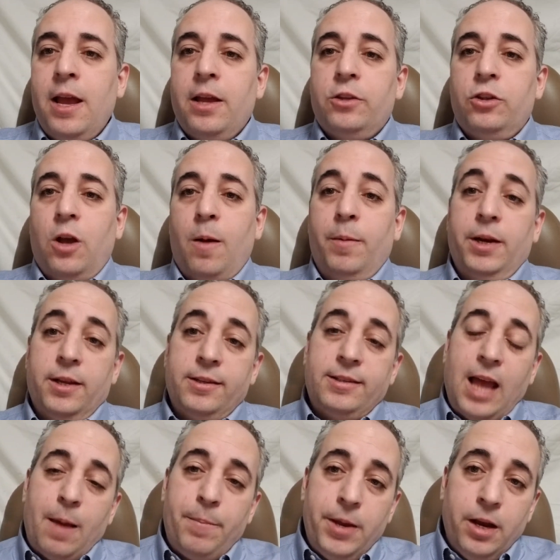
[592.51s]
So I'm going to
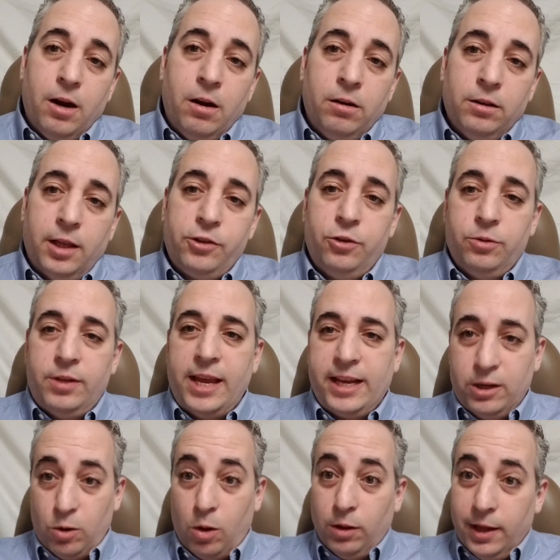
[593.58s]
stop here, let you take
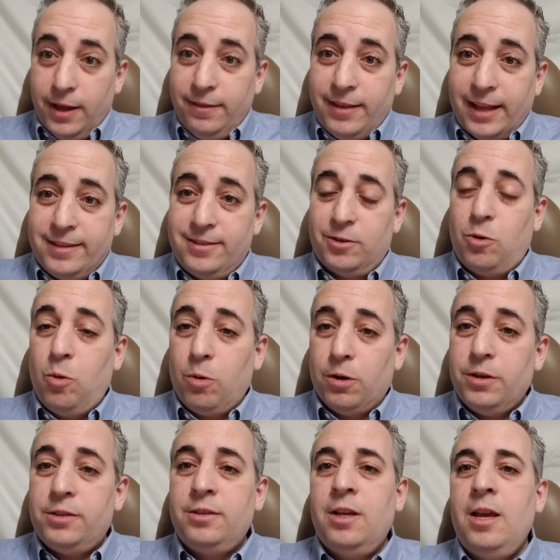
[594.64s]
it all in. That's the
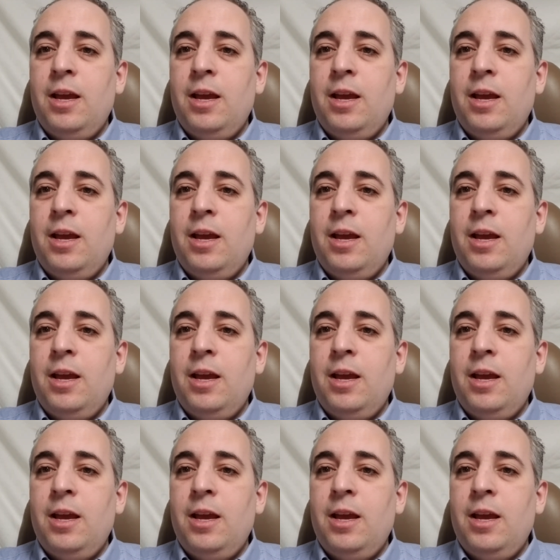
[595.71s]
course.